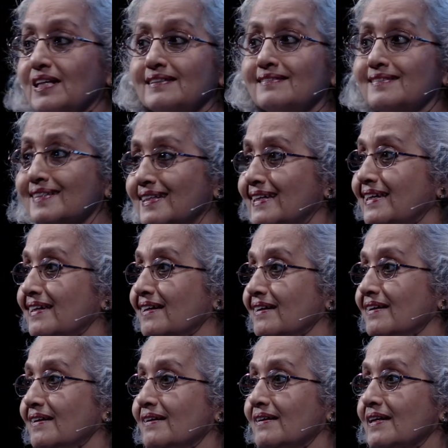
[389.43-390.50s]
And three,
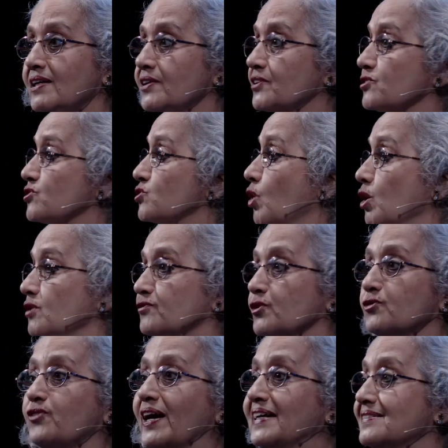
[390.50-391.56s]
he resolved to
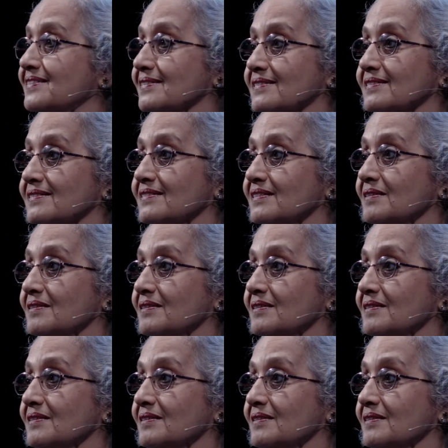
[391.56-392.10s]
fight it.